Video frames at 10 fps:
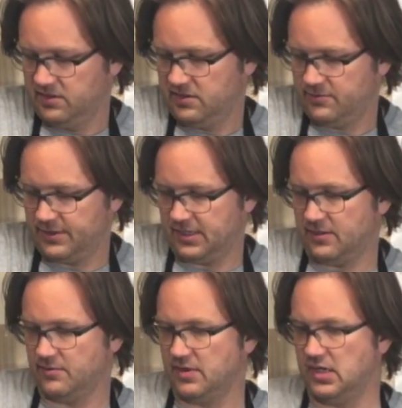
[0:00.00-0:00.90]
There we
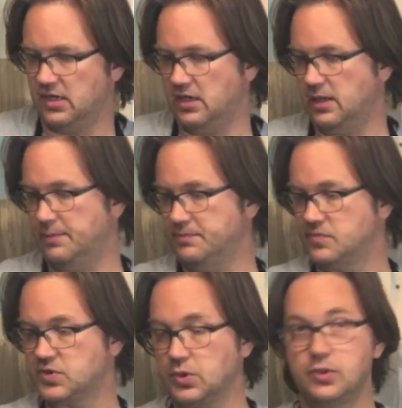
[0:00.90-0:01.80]
go. Um,
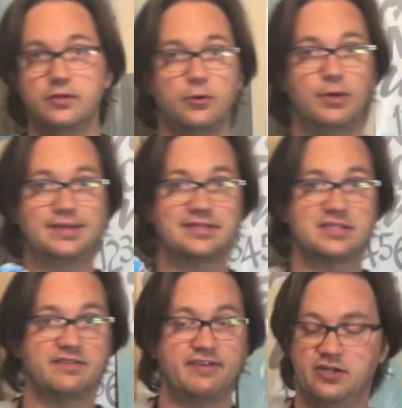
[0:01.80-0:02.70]
so you don't want this
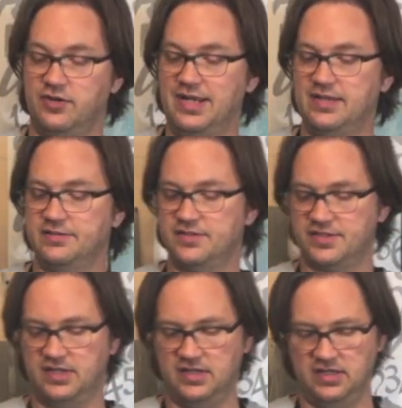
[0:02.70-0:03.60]
stuff on your hands.